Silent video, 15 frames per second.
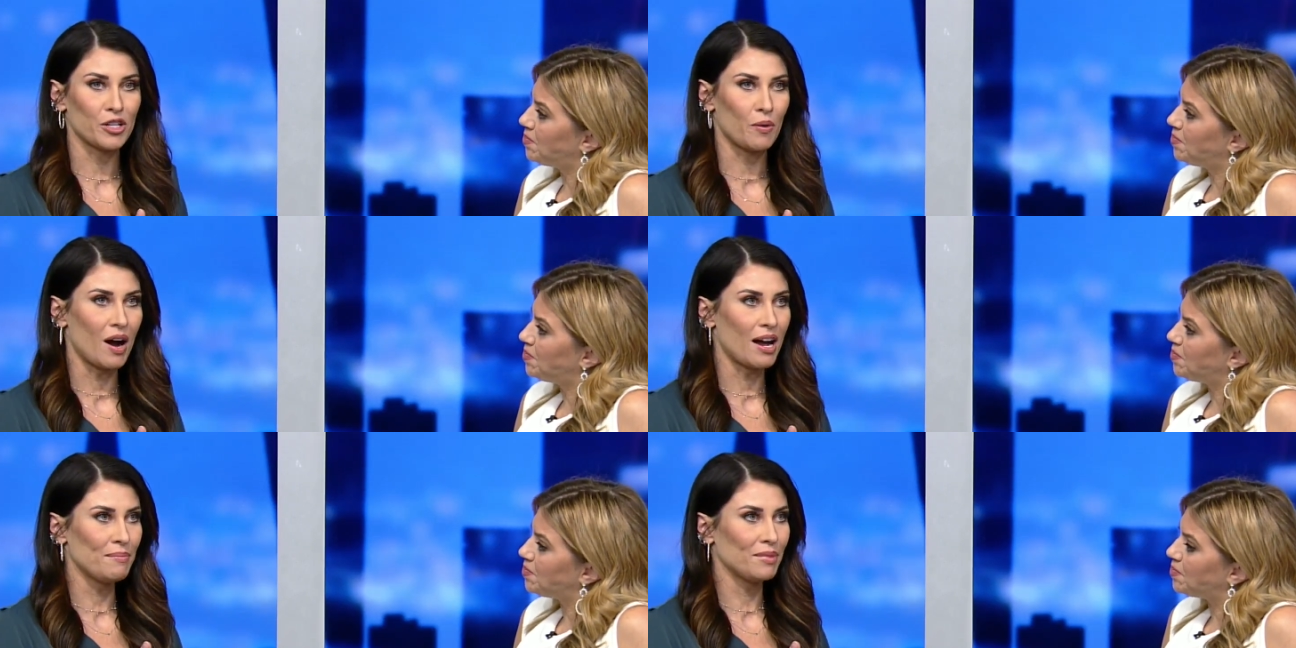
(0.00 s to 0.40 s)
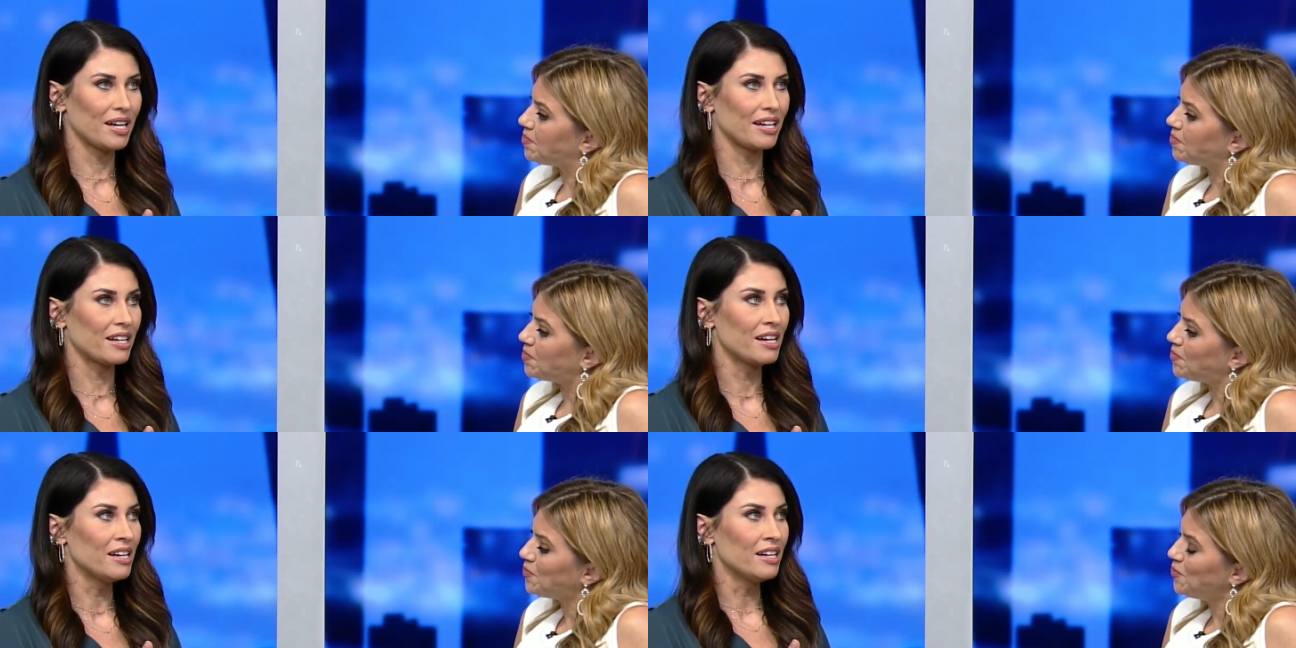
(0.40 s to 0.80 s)
Speaker 1: So I'm
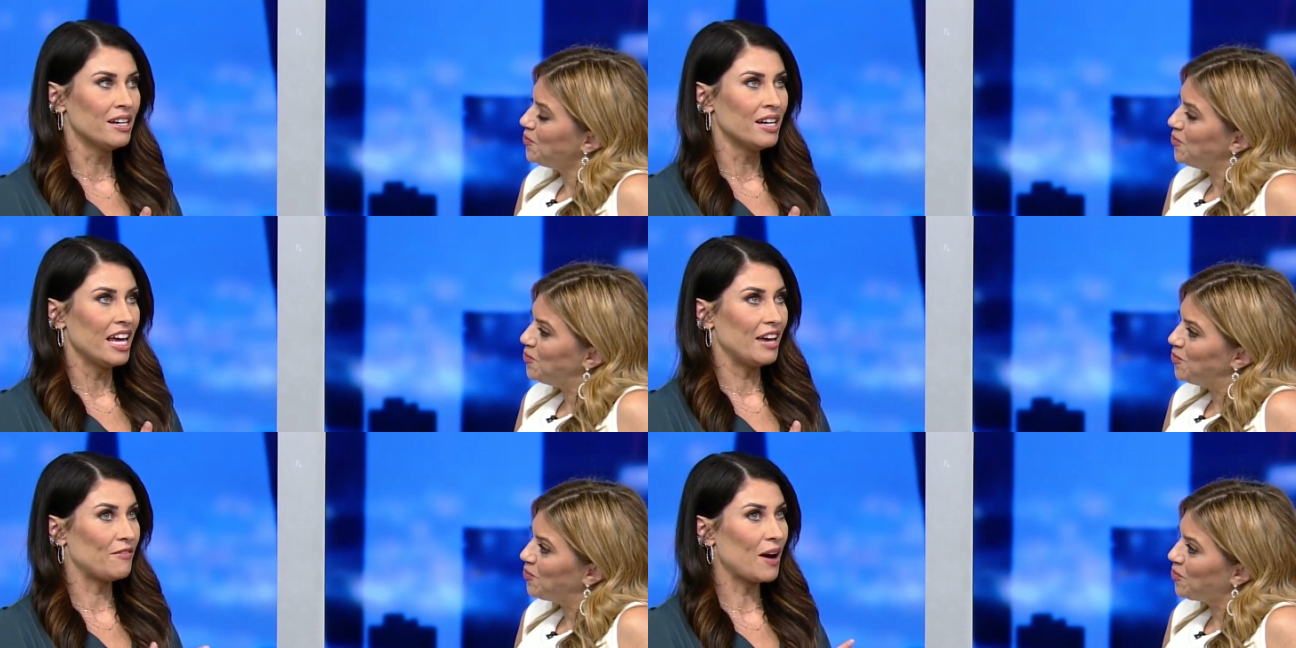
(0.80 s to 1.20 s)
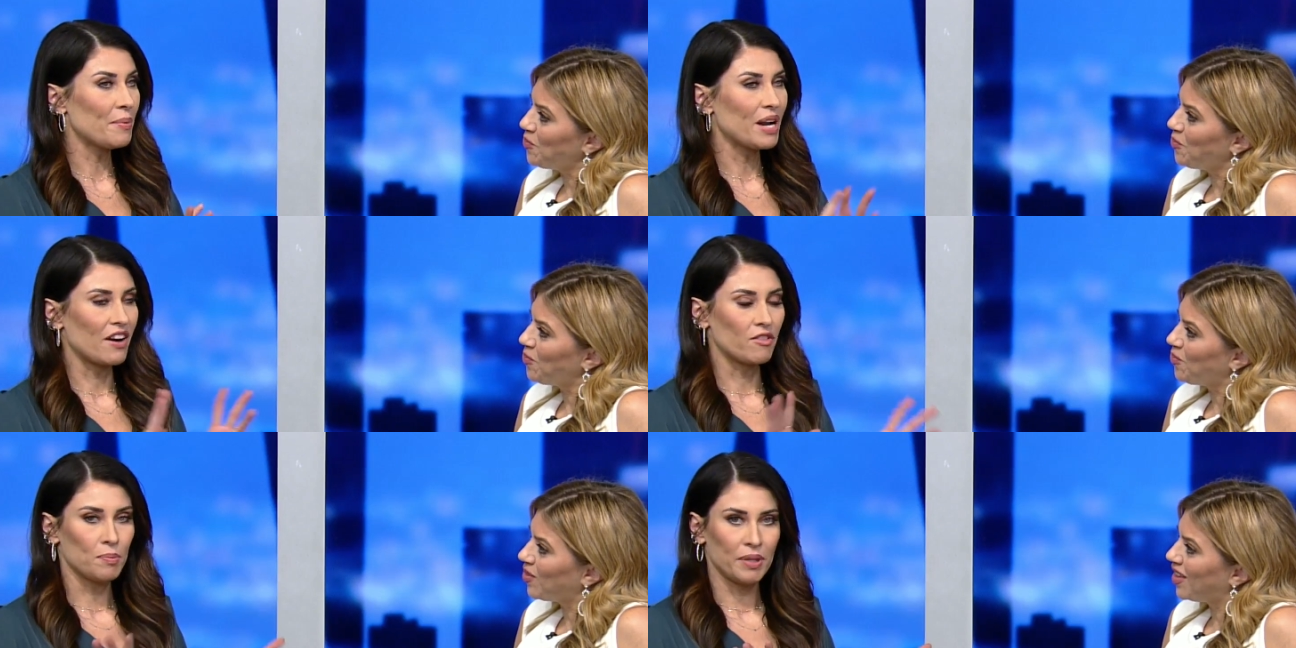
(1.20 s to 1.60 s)
like, if I
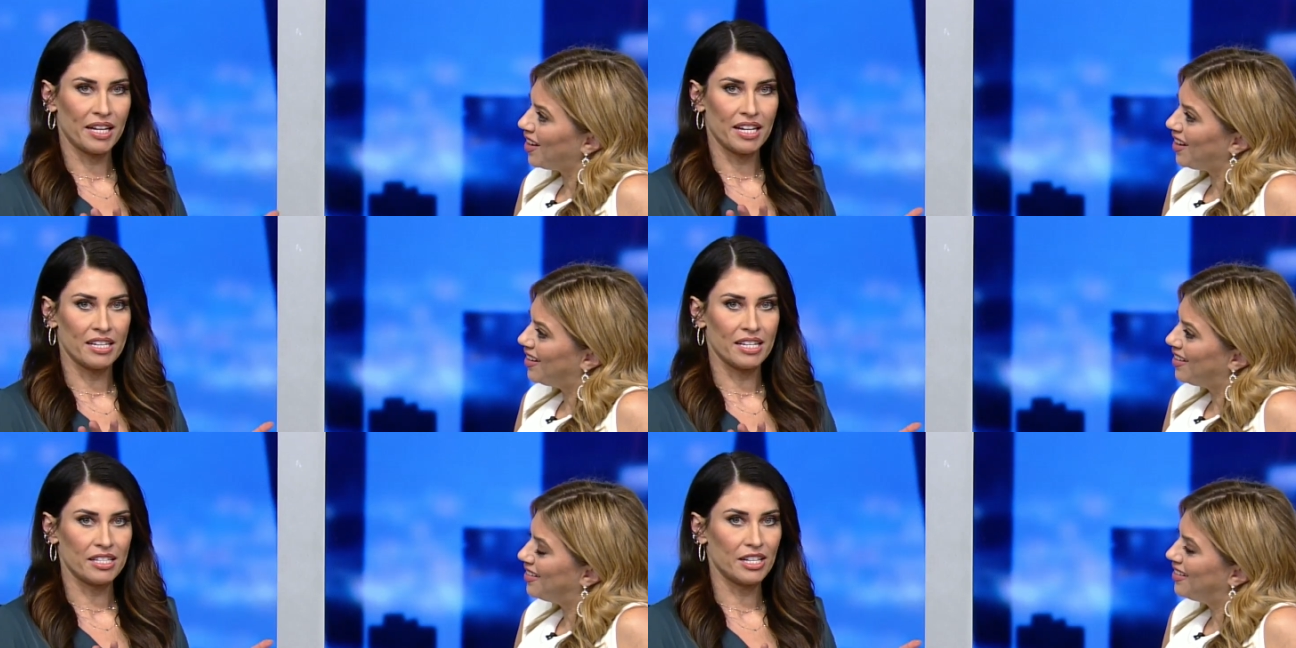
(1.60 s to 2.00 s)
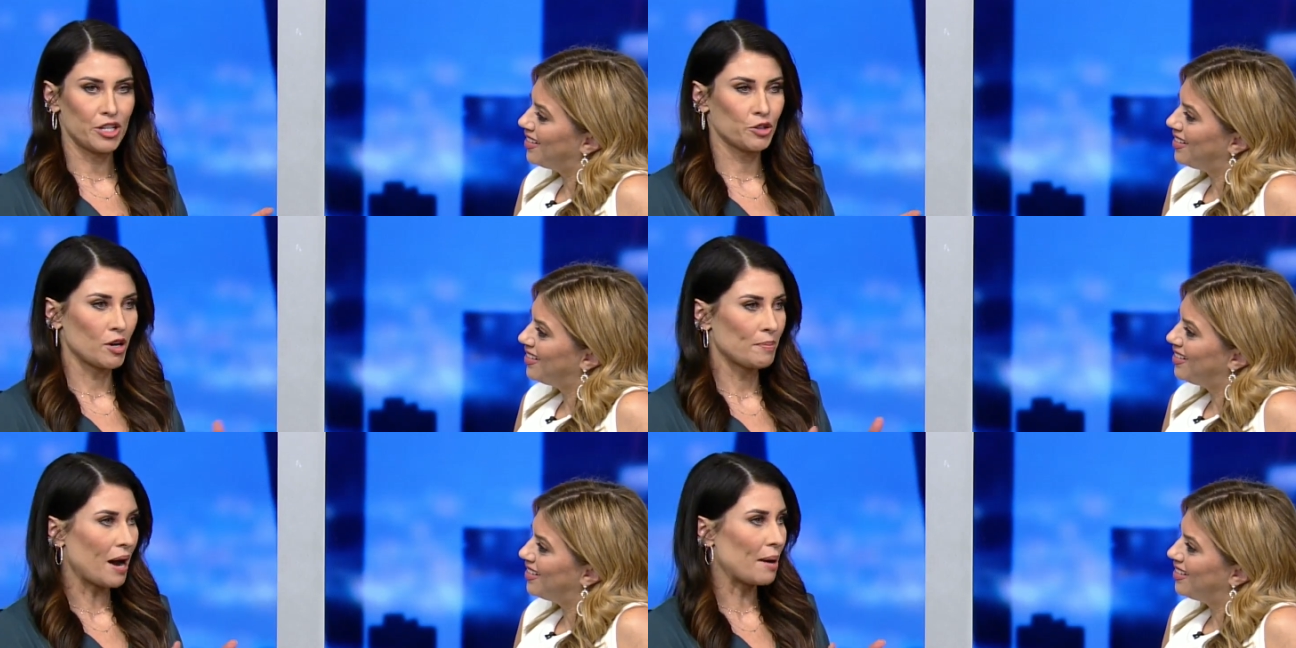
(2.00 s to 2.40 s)
would ever plan a Disney
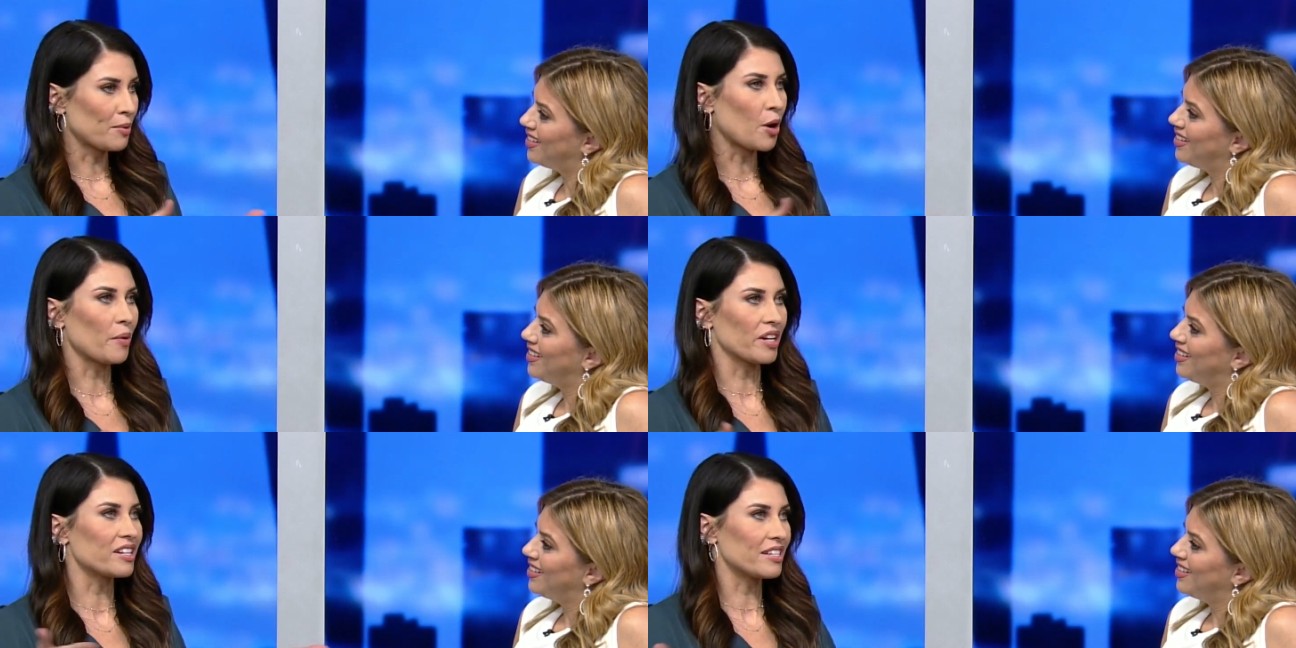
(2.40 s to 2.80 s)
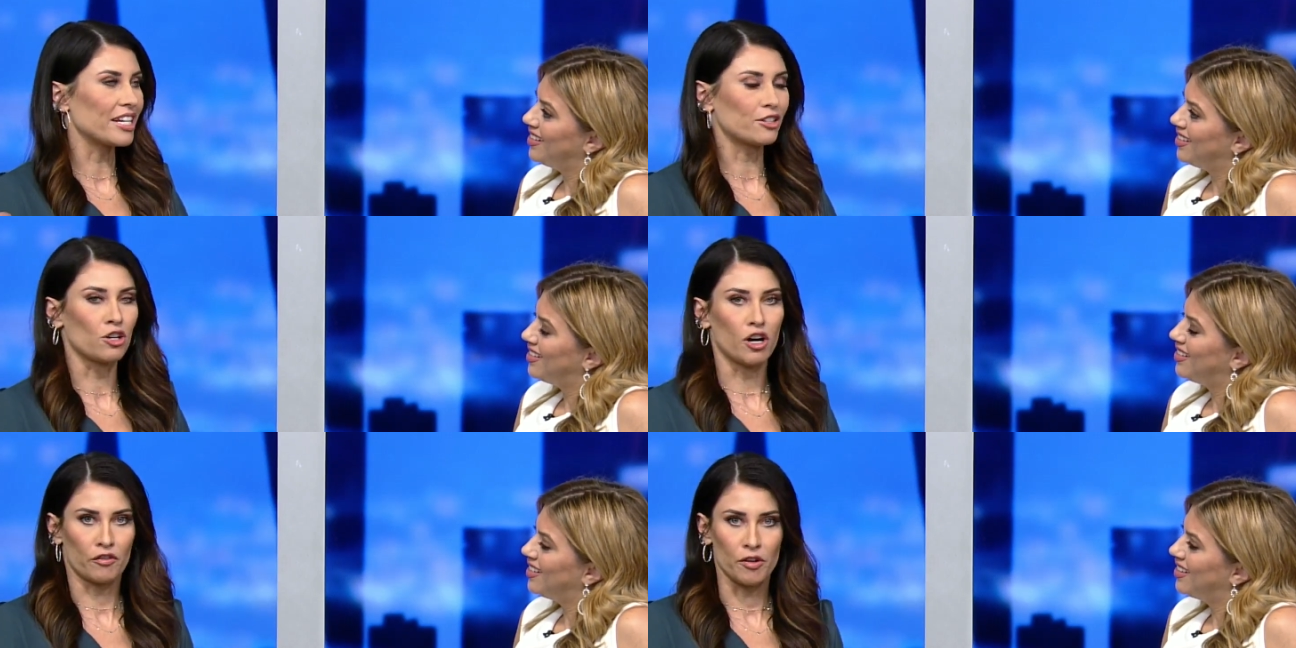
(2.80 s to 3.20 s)
trip, I'm going to
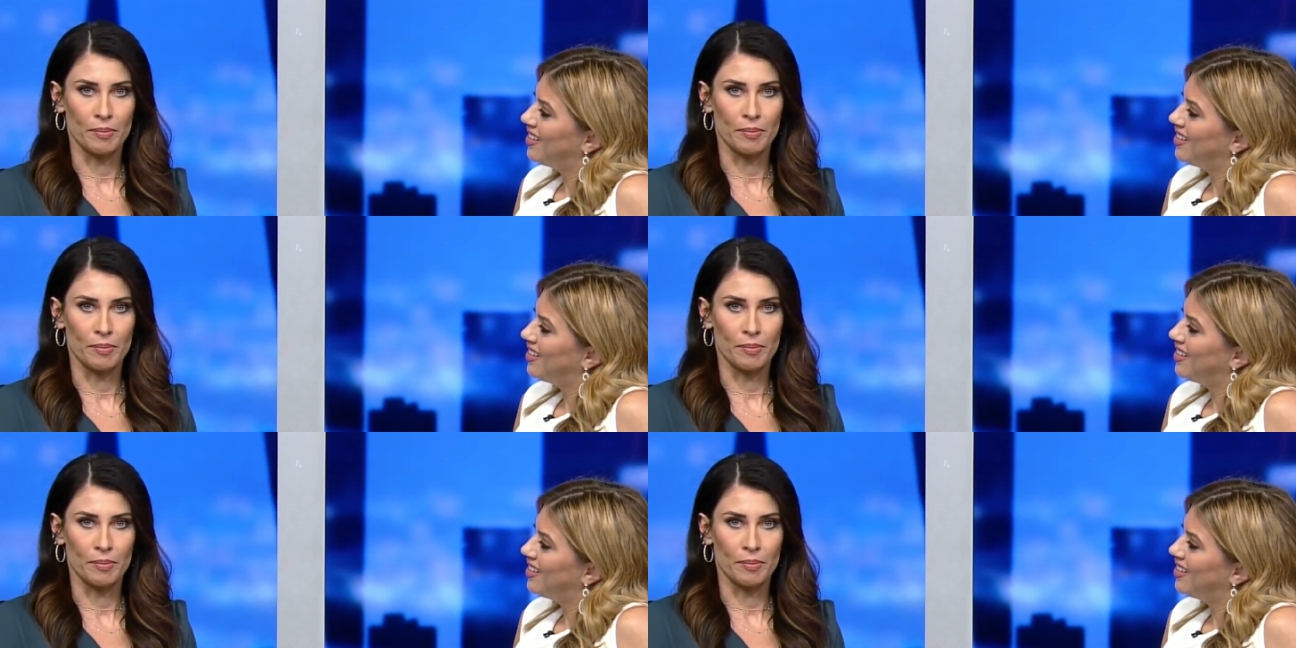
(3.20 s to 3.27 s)
TikTok